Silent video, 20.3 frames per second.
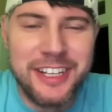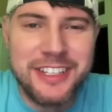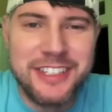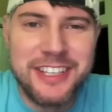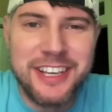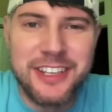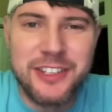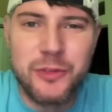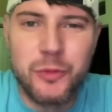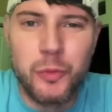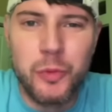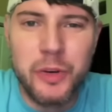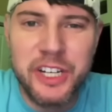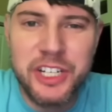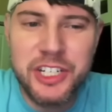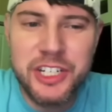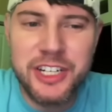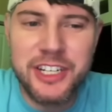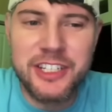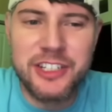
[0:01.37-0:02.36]
It says,
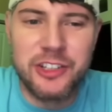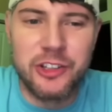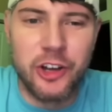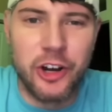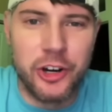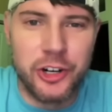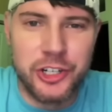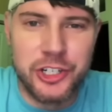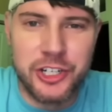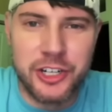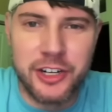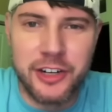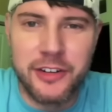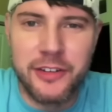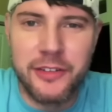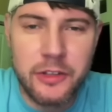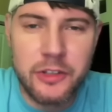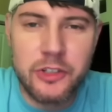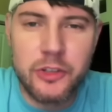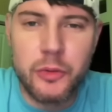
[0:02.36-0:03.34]
which is larger,
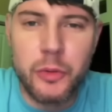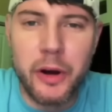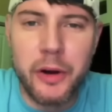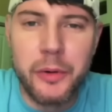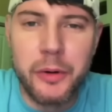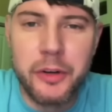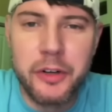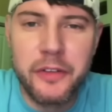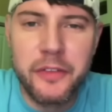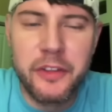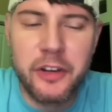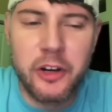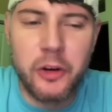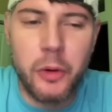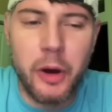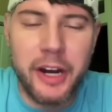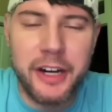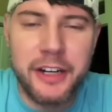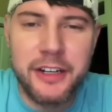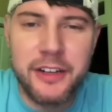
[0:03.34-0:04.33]
the square root of the
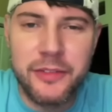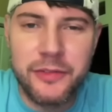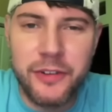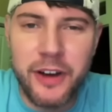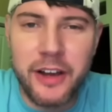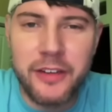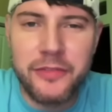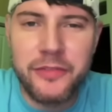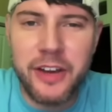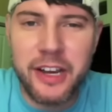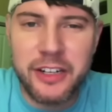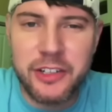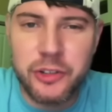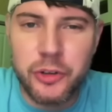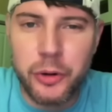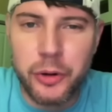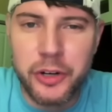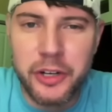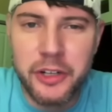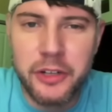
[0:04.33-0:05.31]
quantity 5
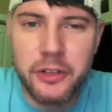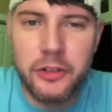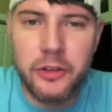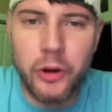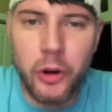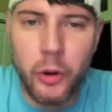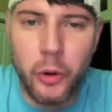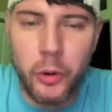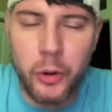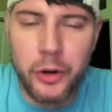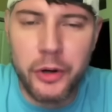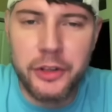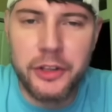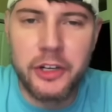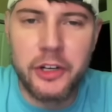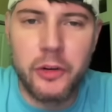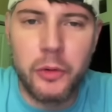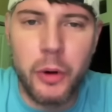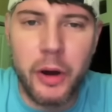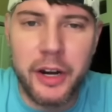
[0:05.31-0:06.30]
factorial or the
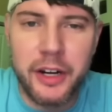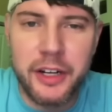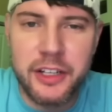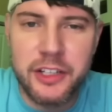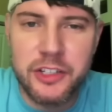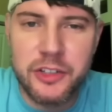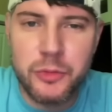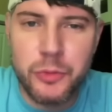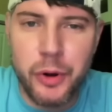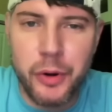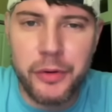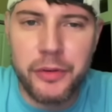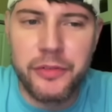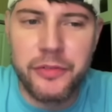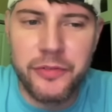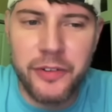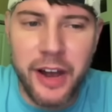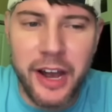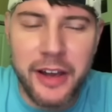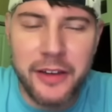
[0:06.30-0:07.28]
quantity square root of
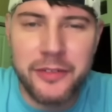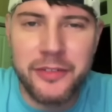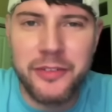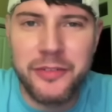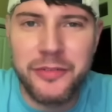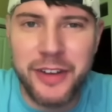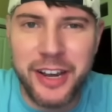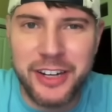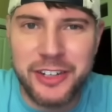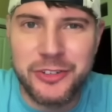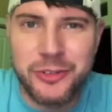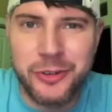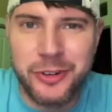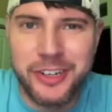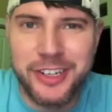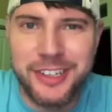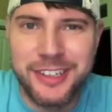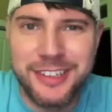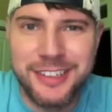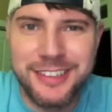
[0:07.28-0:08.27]
5
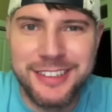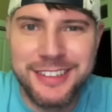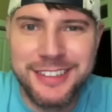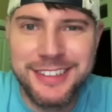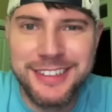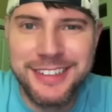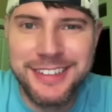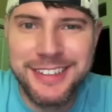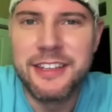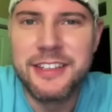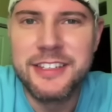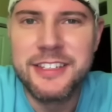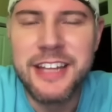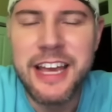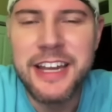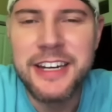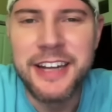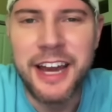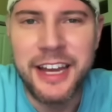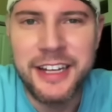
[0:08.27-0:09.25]
factorial? This is
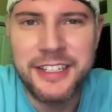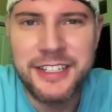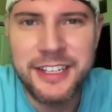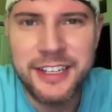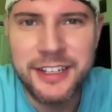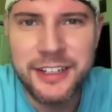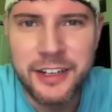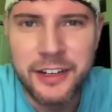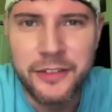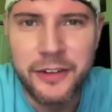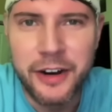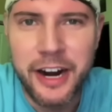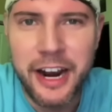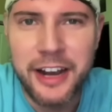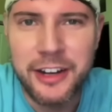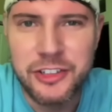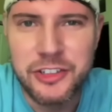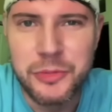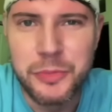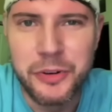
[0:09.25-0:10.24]
day 19 of our
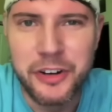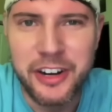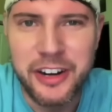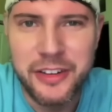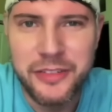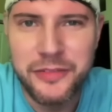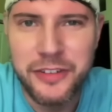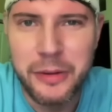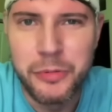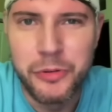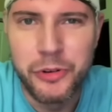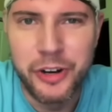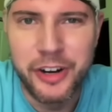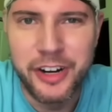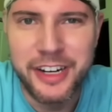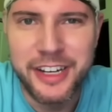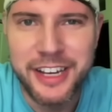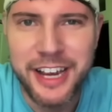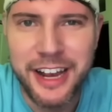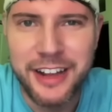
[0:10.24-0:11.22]
Algebruary
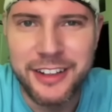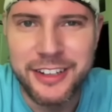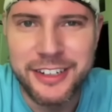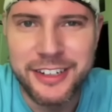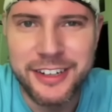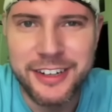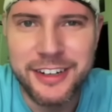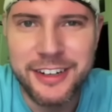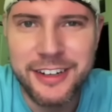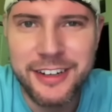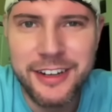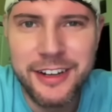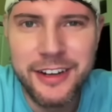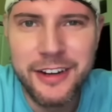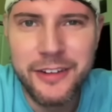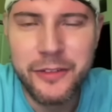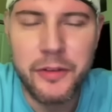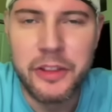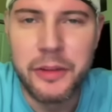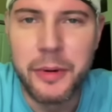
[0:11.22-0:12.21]
calendar.
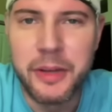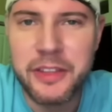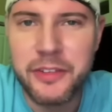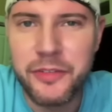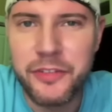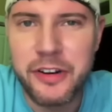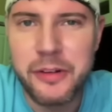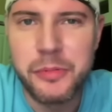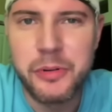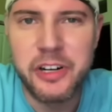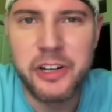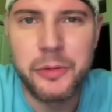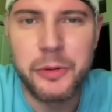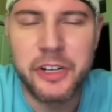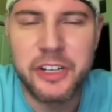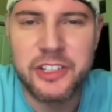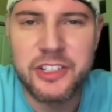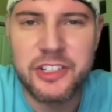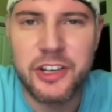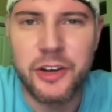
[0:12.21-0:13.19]
For the month of March, we're
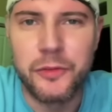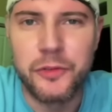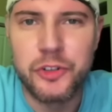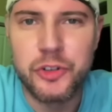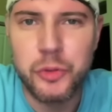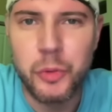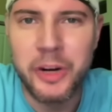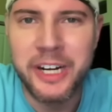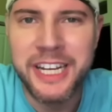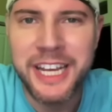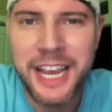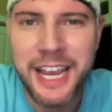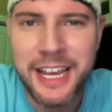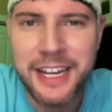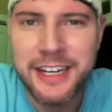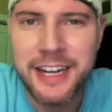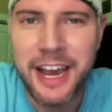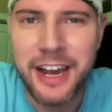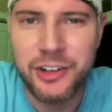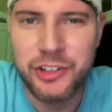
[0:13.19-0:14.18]
going to solve
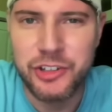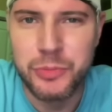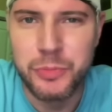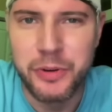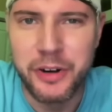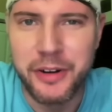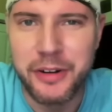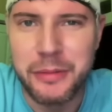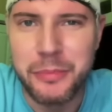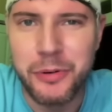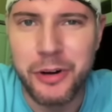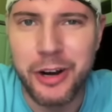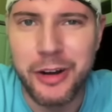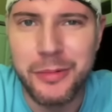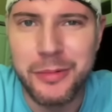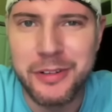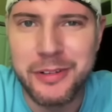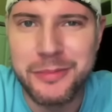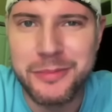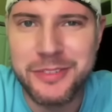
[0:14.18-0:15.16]
28 algebraic
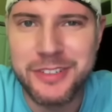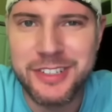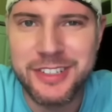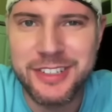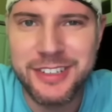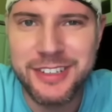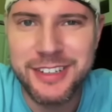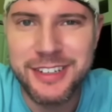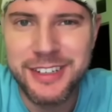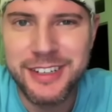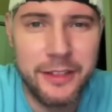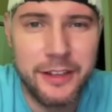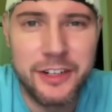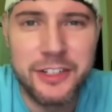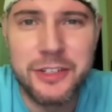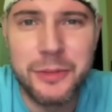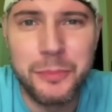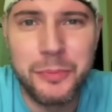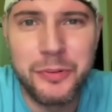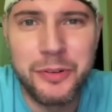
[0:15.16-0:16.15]
problems. There's
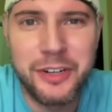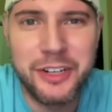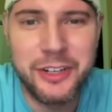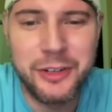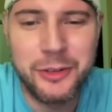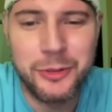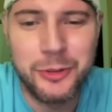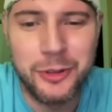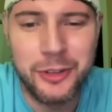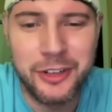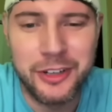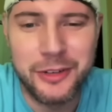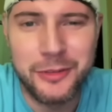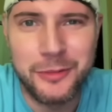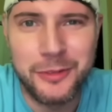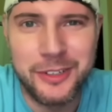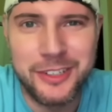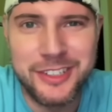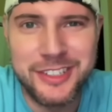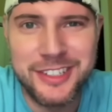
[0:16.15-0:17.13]
some pretty cool looking
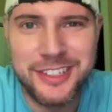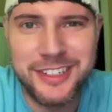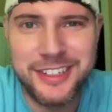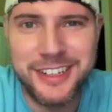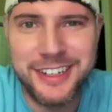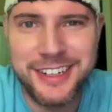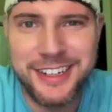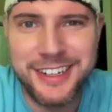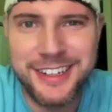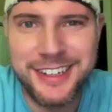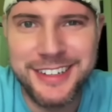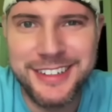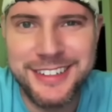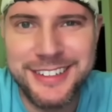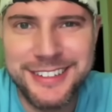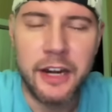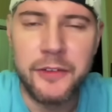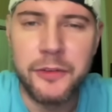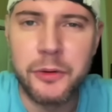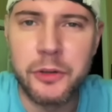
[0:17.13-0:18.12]
ones in here.
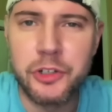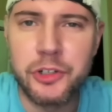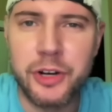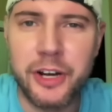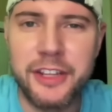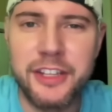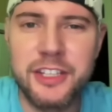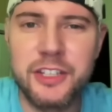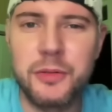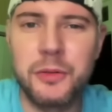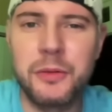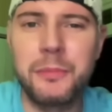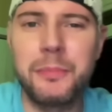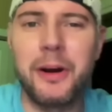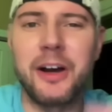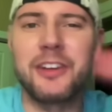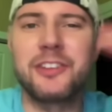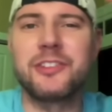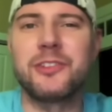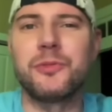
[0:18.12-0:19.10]
And if you want to try this one,
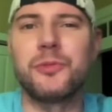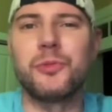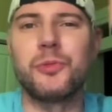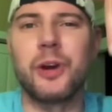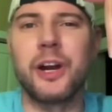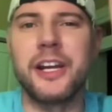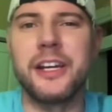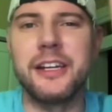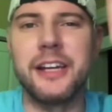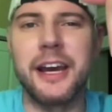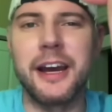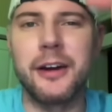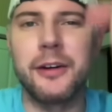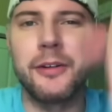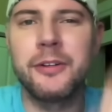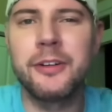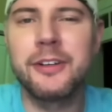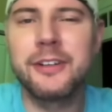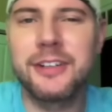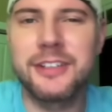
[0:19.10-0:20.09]
pause it right
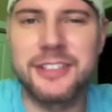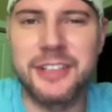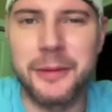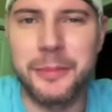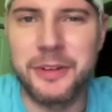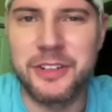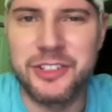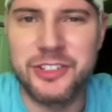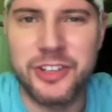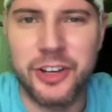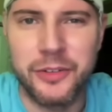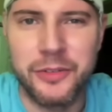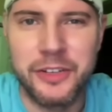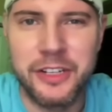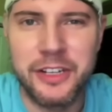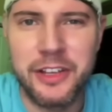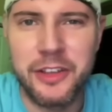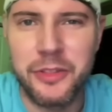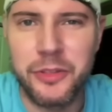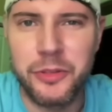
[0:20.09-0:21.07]
now because I'm going to solve
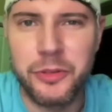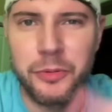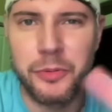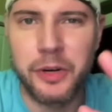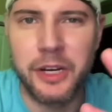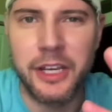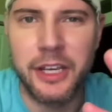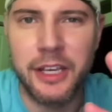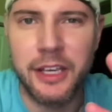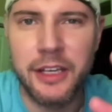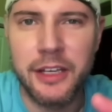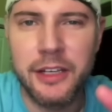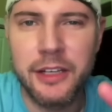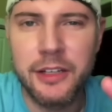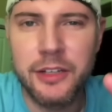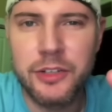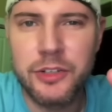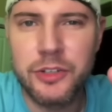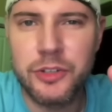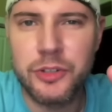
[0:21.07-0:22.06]
it in three,
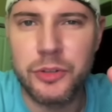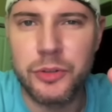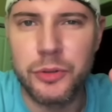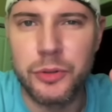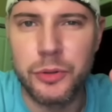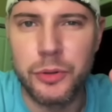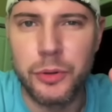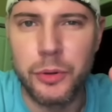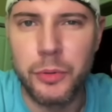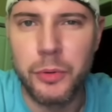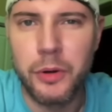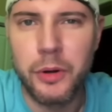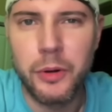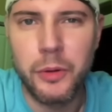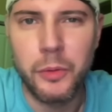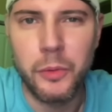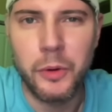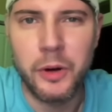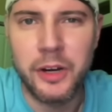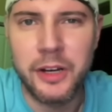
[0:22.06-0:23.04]
two,
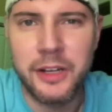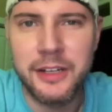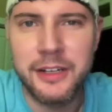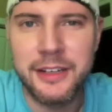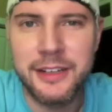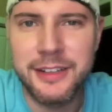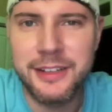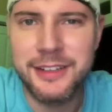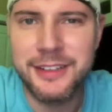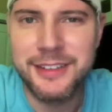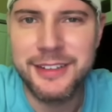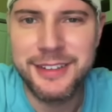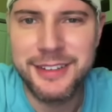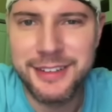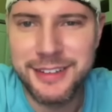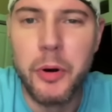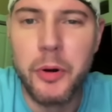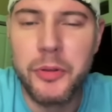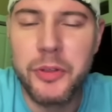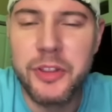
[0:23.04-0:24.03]
one.
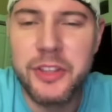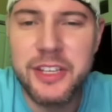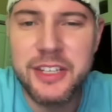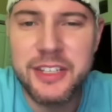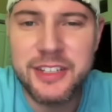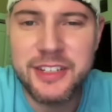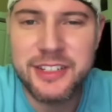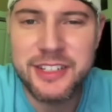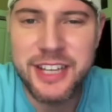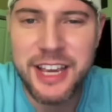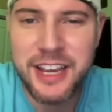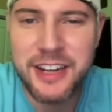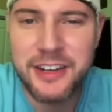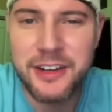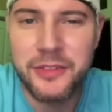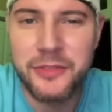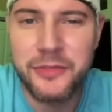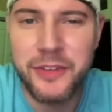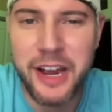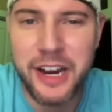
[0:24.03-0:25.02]
Both of these contain
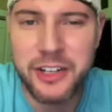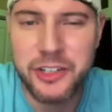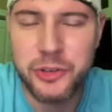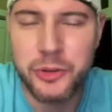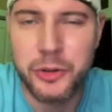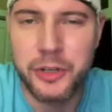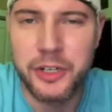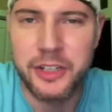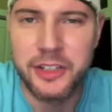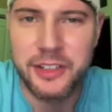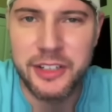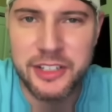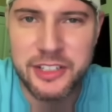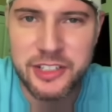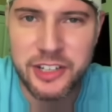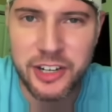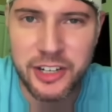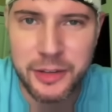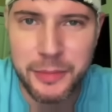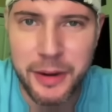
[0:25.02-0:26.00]
a factorial. Let's
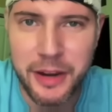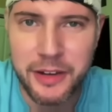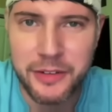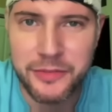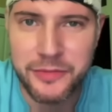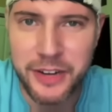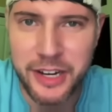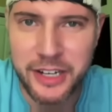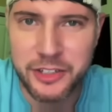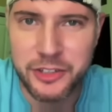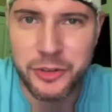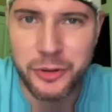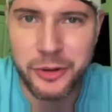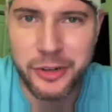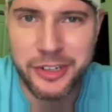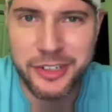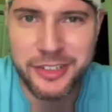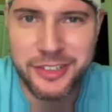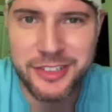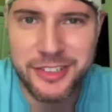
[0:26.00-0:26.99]
talk about
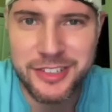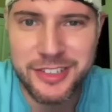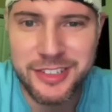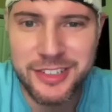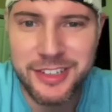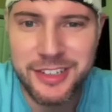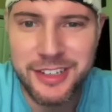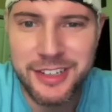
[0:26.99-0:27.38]
factorials.